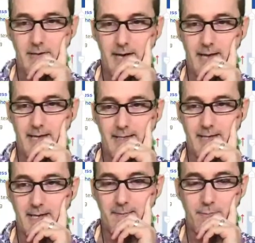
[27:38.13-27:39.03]
And it's
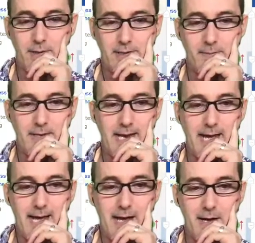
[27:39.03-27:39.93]
going to print something
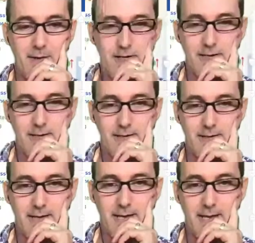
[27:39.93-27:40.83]
out.
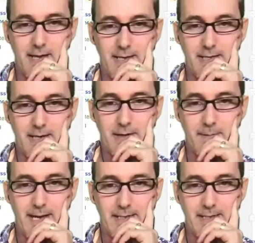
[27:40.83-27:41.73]
And then it's going to go
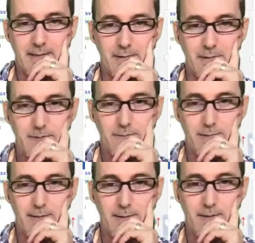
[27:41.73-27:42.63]
back to blah,
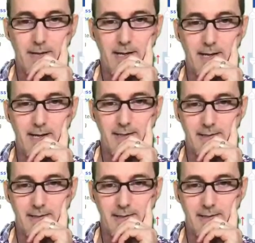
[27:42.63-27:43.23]
blah, blah.